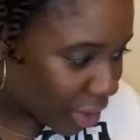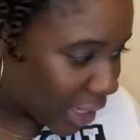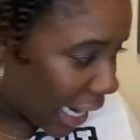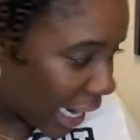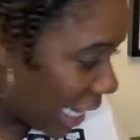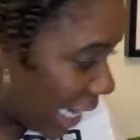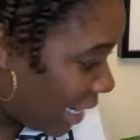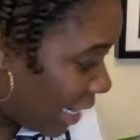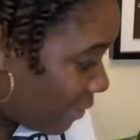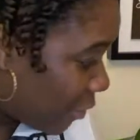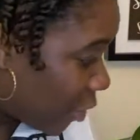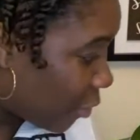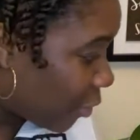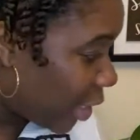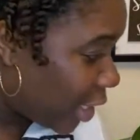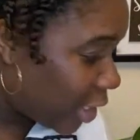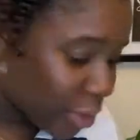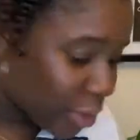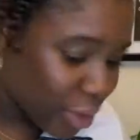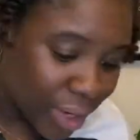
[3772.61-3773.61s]
I ain't even gonna
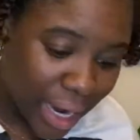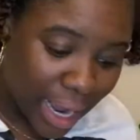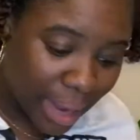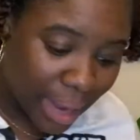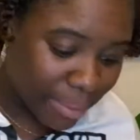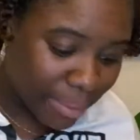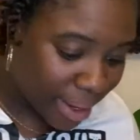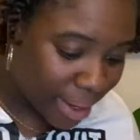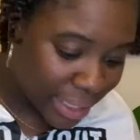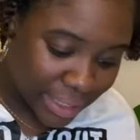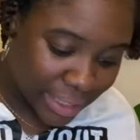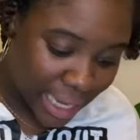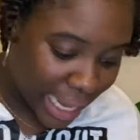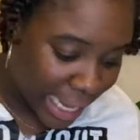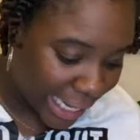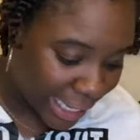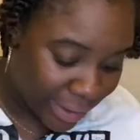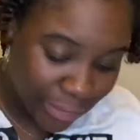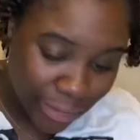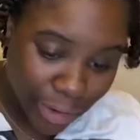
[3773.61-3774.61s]
read your comment because I
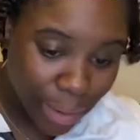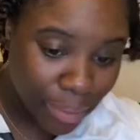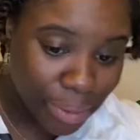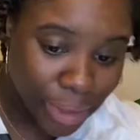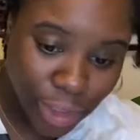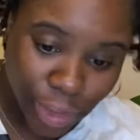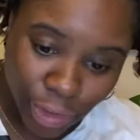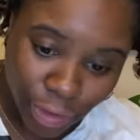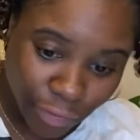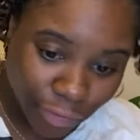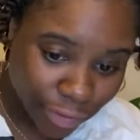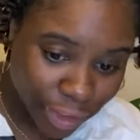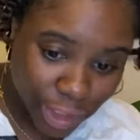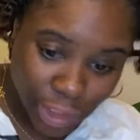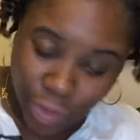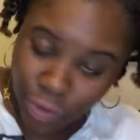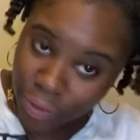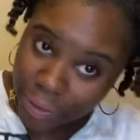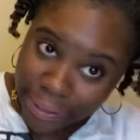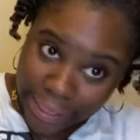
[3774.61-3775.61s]
ain't even gonna put you on front
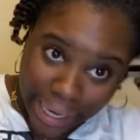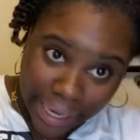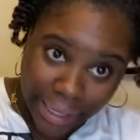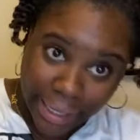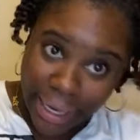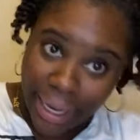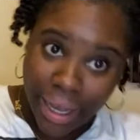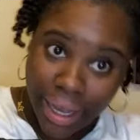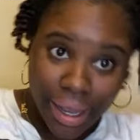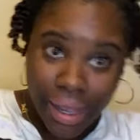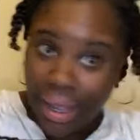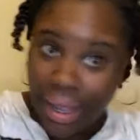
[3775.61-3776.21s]
street like that.